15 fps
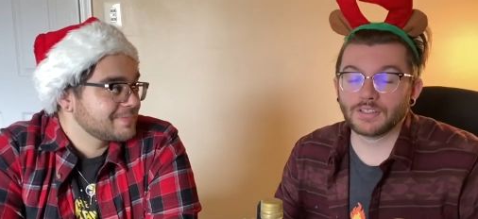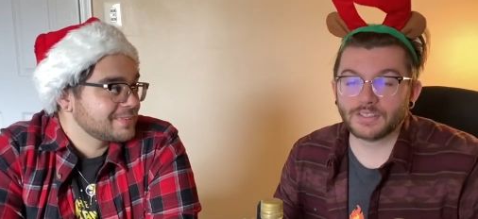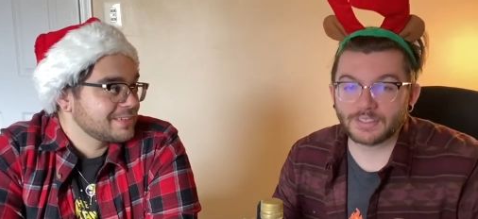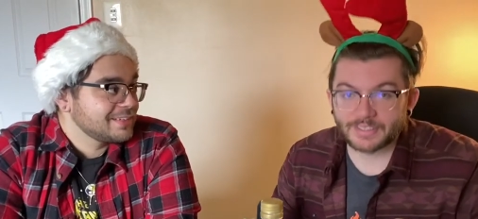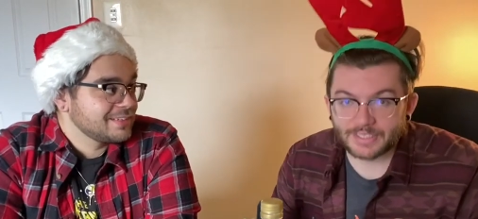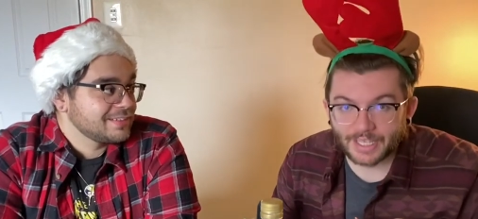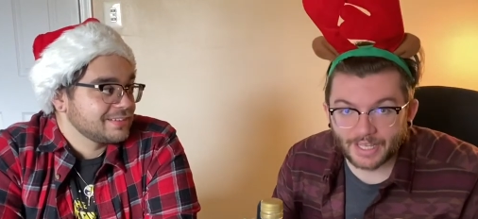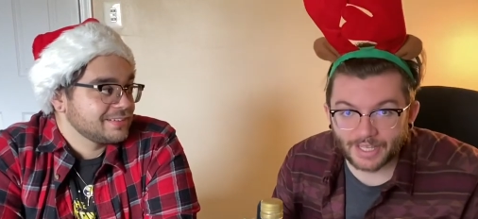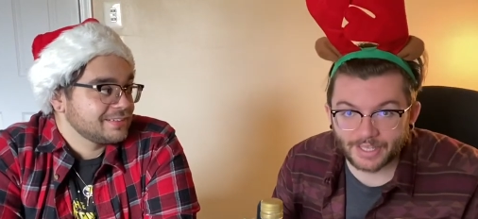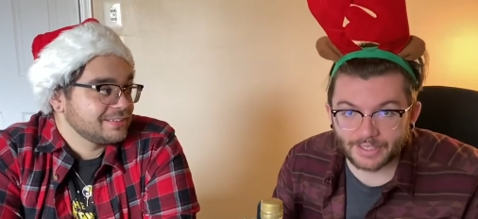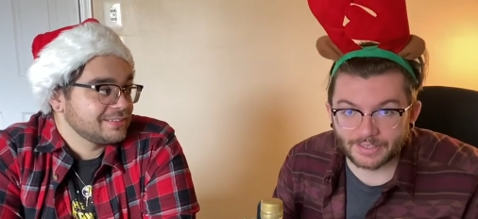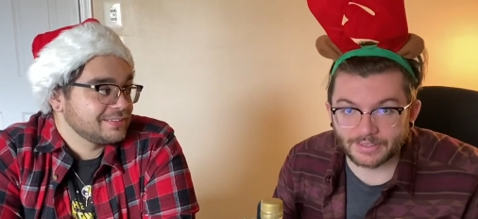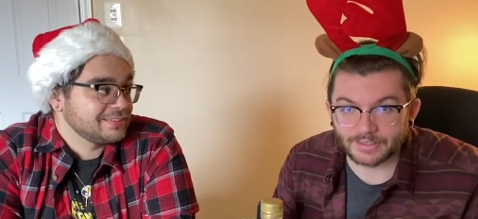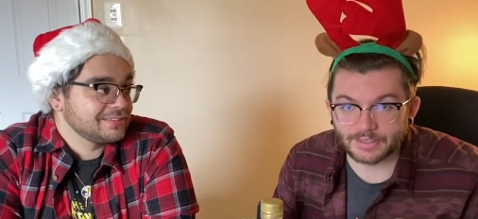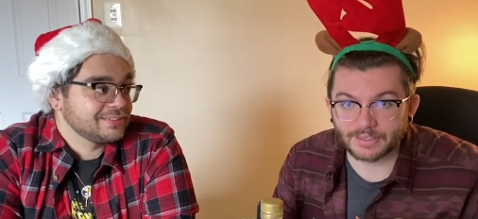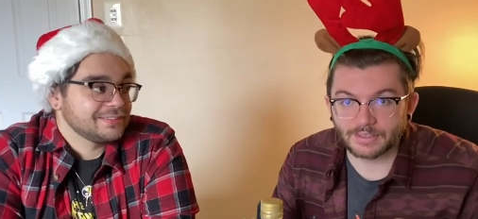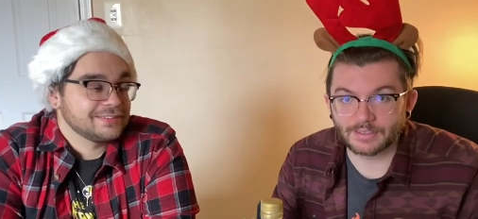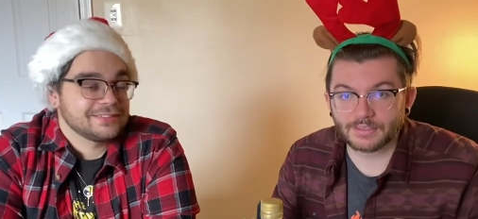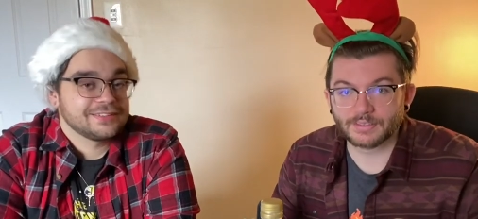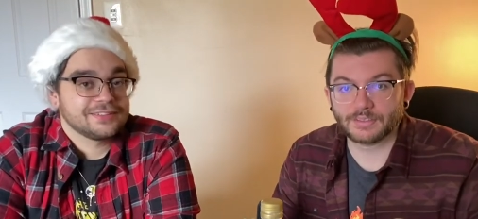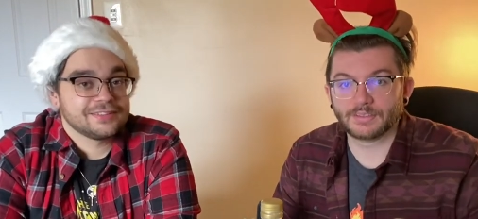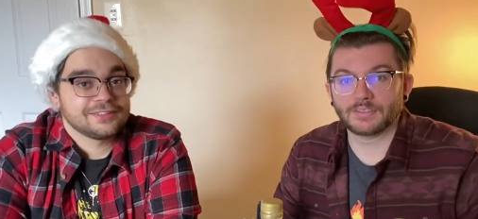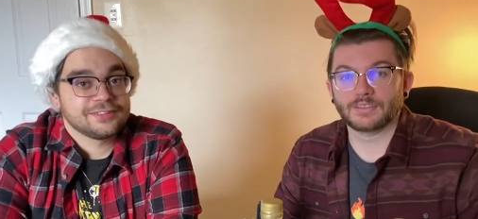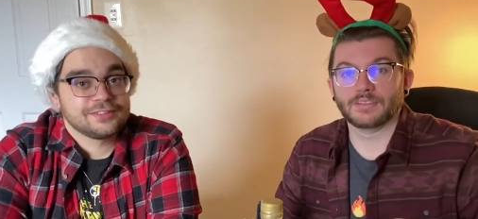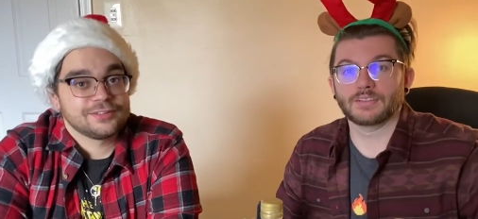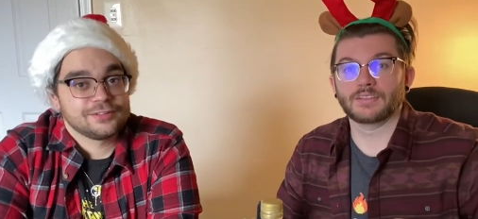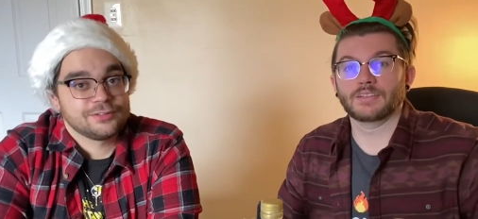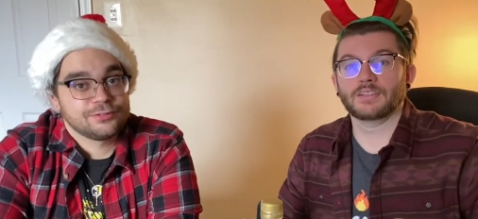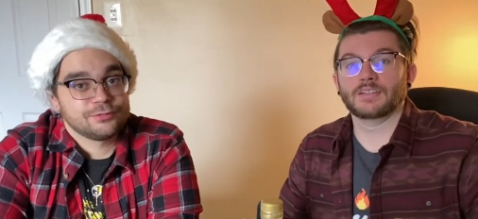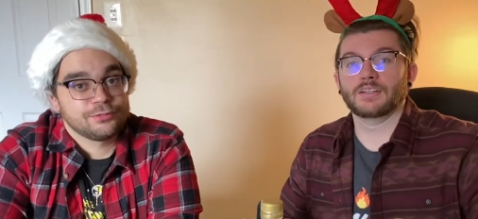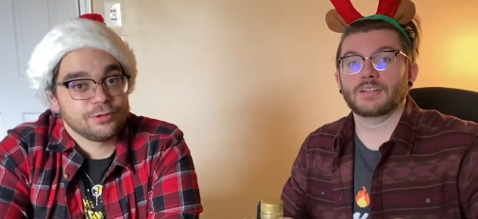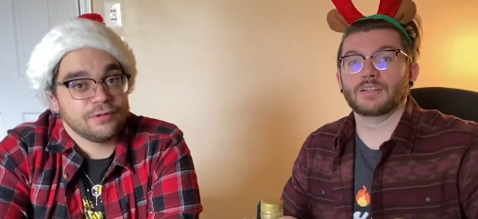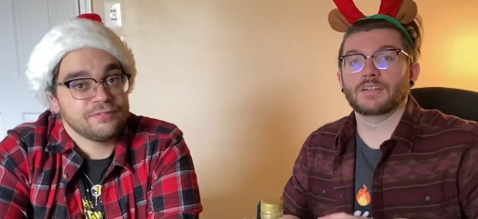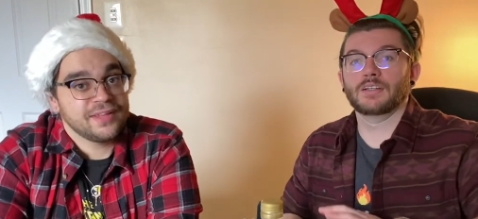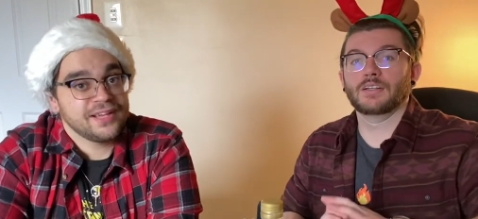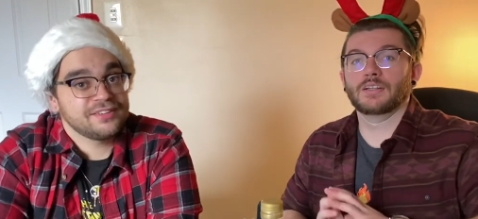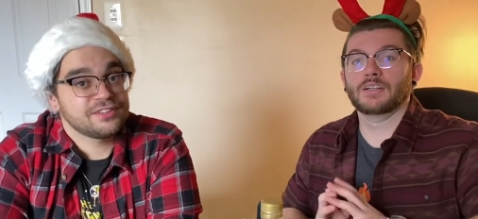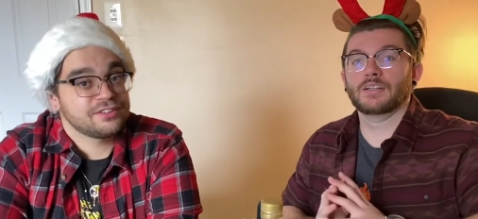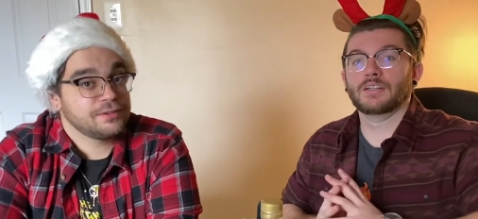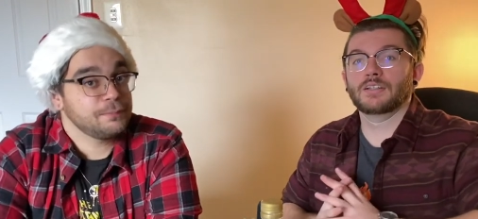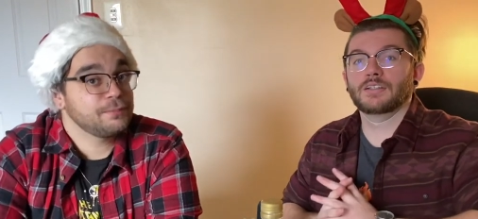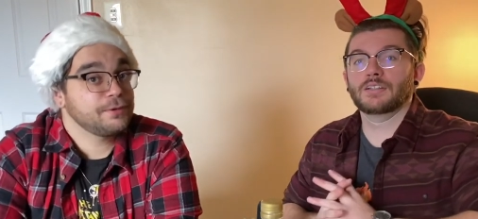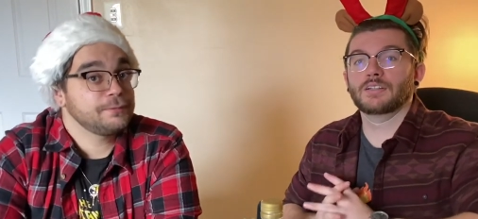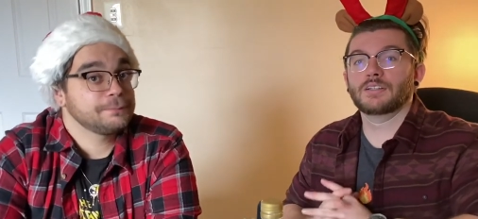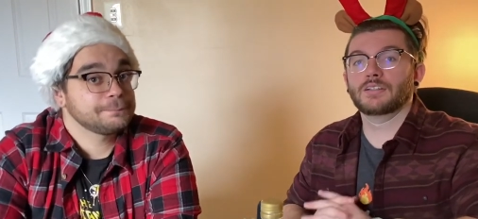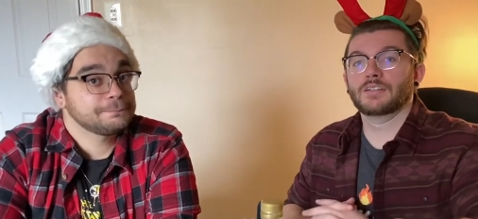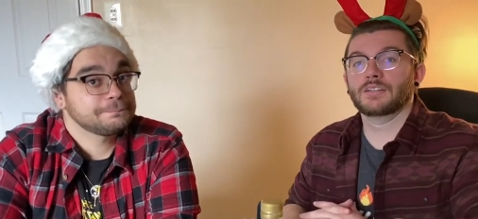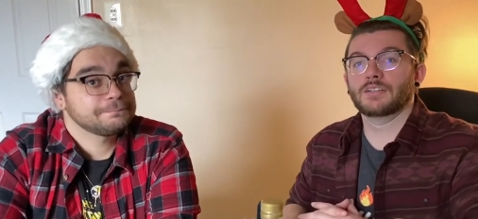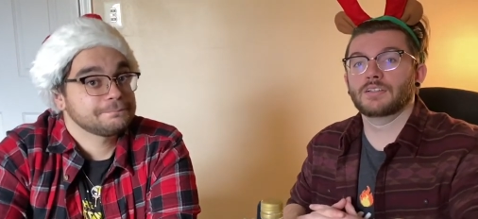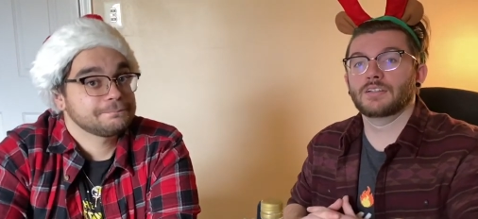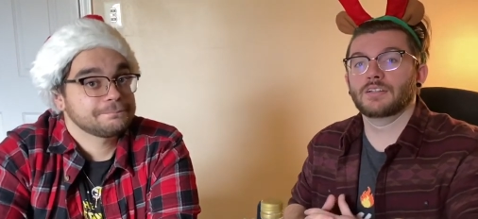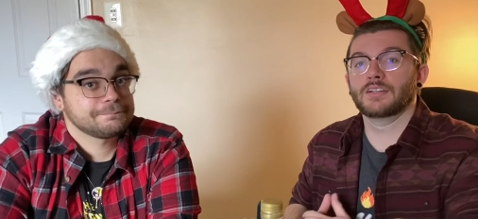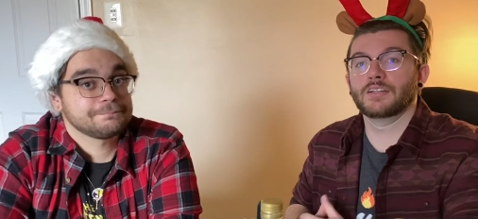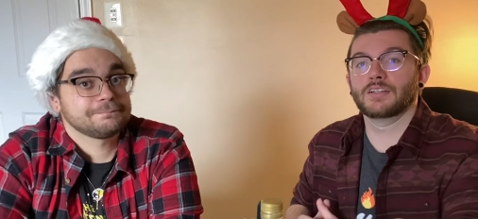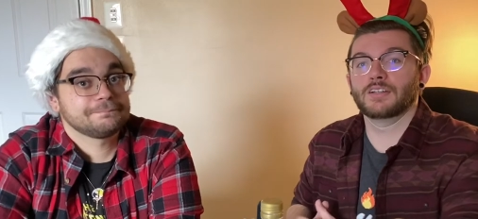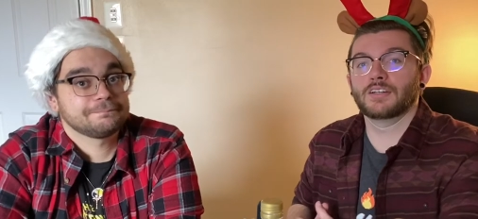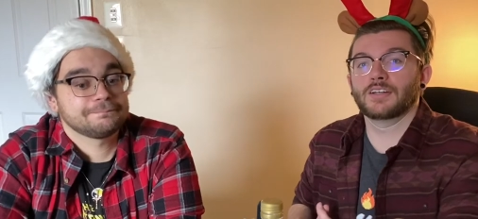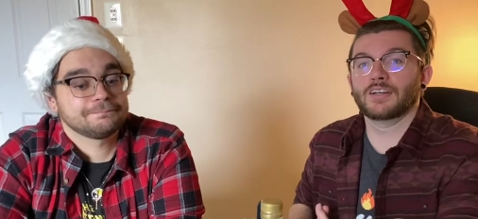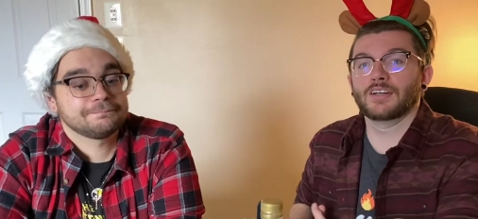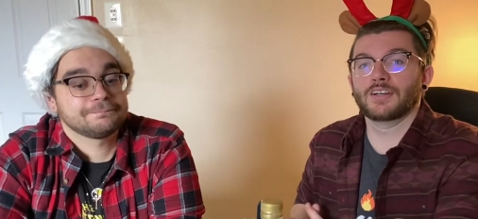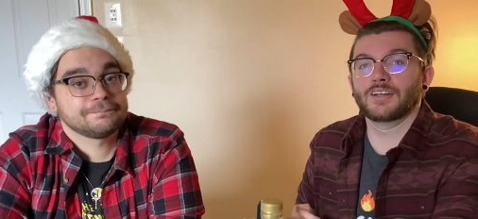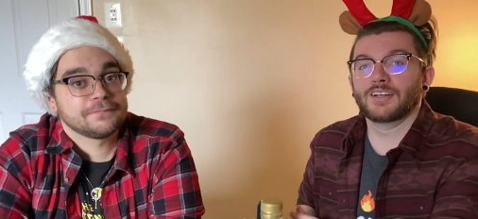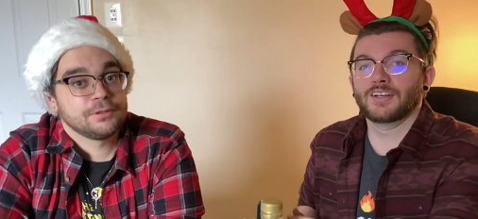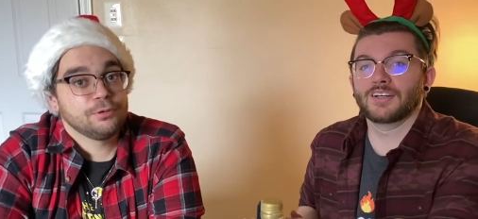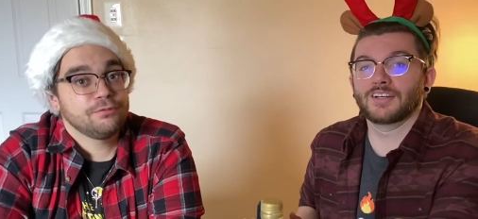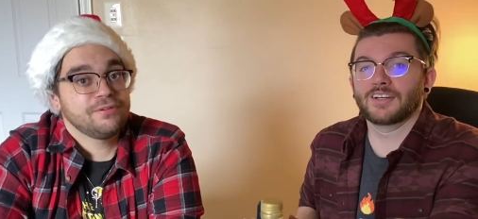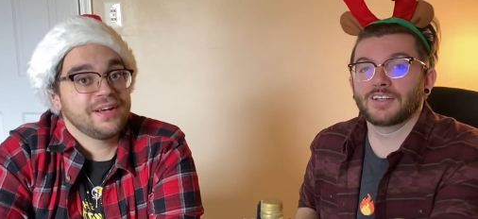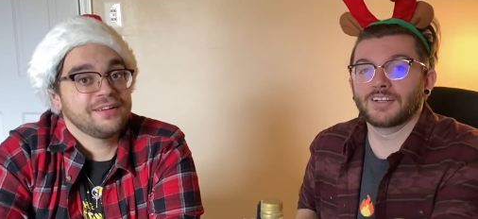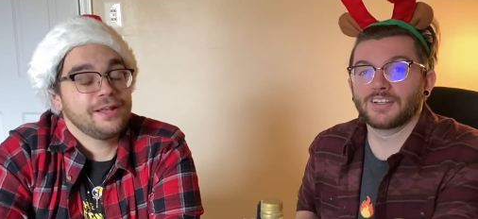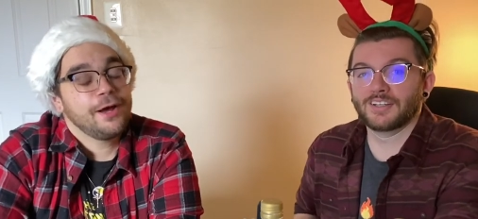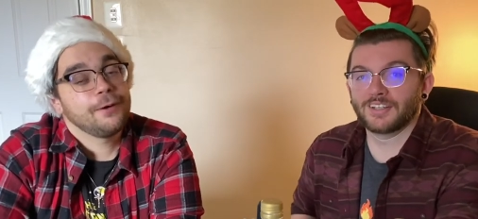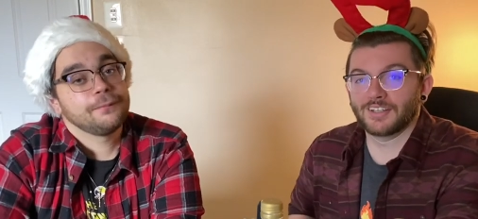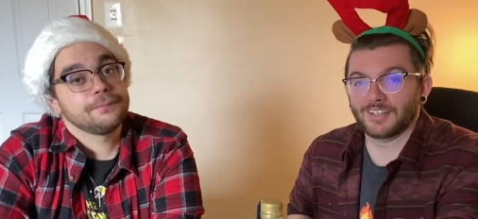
Speaker 1: days. 12 days of something. You'll find out.